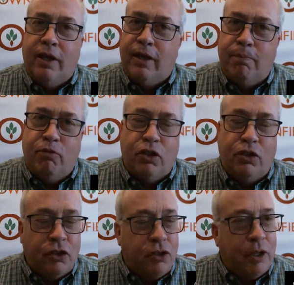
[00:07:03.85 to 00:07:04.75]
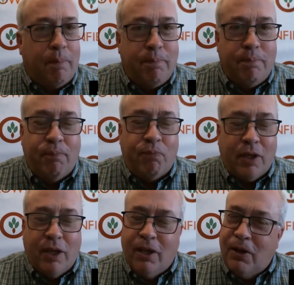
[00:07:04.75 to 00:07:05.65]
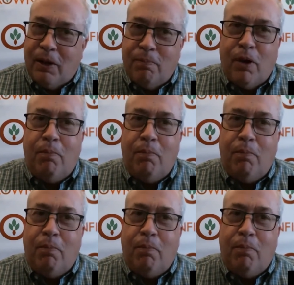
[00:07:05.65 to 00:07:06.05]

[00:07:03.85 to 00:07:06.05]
Uh, just, just a A,